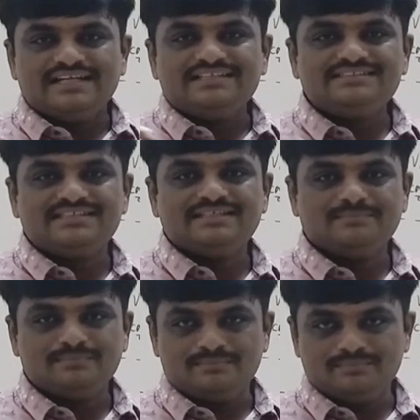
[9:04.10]
that is
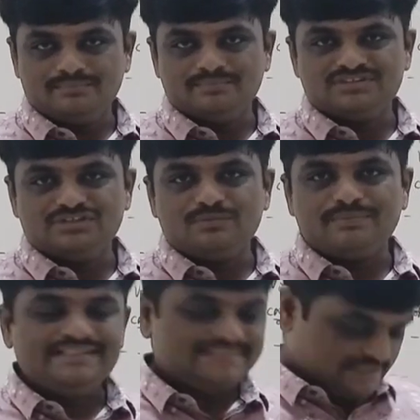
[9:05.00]

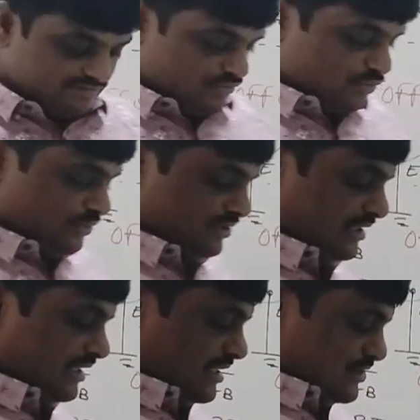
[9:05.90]
0.7
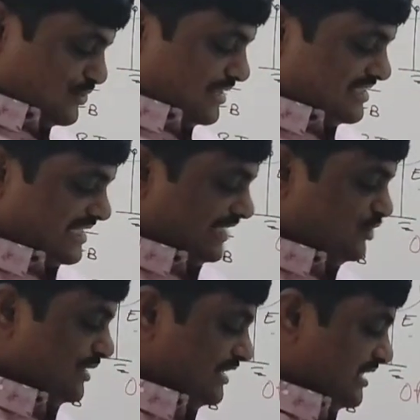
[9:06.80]
volt. So in
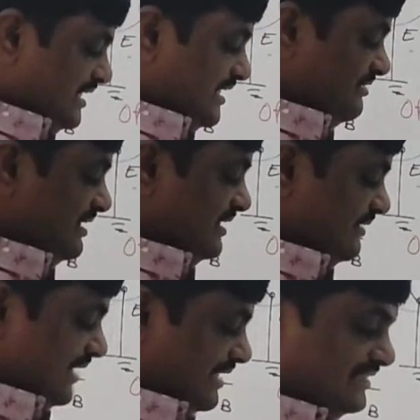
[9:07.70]
saturation level,
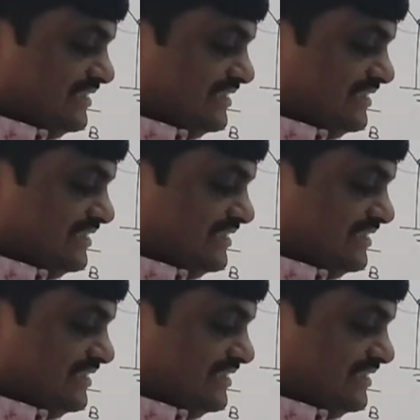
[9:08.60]
if I